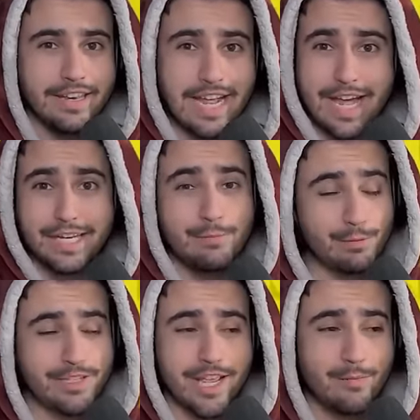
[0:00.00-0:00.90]

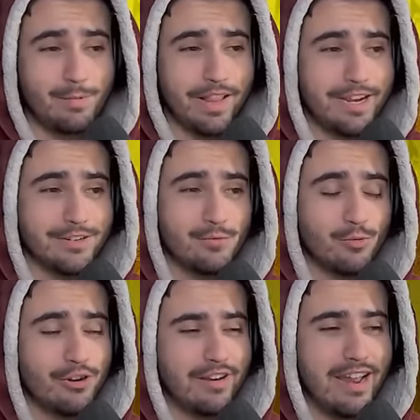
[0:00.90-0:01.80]
90% of players
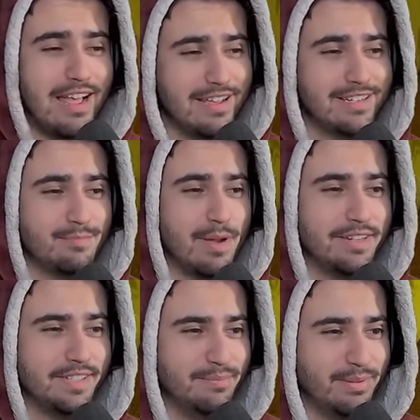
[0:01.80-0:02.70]
were not
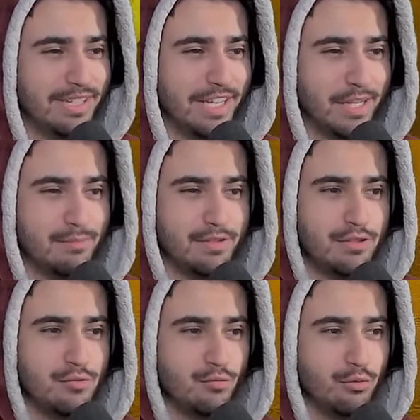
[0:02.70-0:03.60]
expecting big games
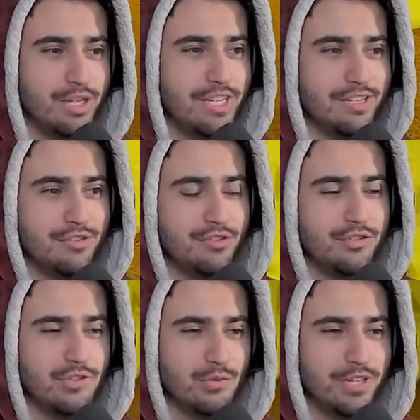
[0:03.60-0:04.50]
to
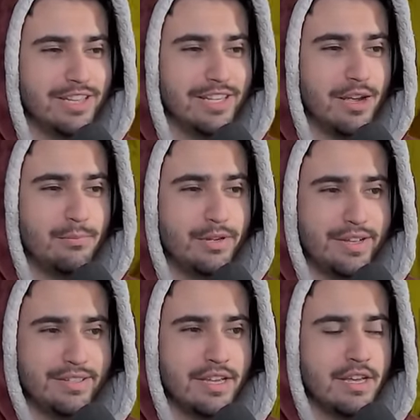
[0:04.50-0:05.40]
reintroduce weekly
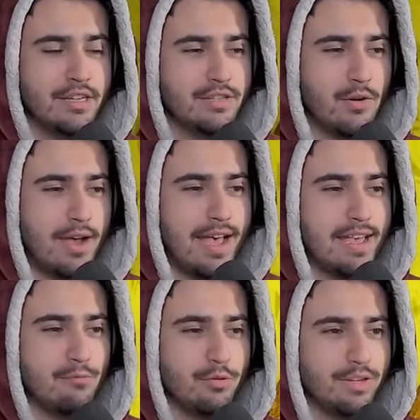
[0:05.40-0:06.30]
updates, so
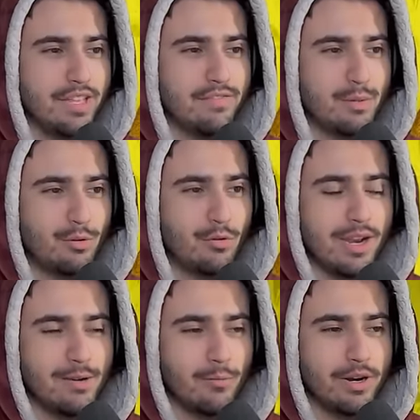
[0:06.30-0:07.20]
I will give them
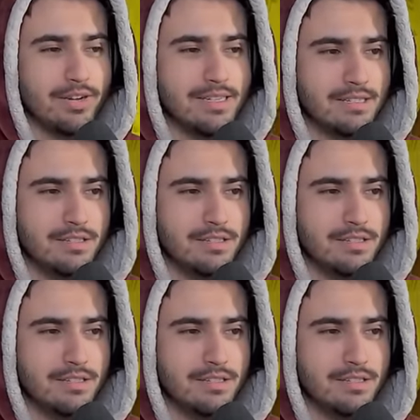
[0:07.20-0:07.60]
credit where it's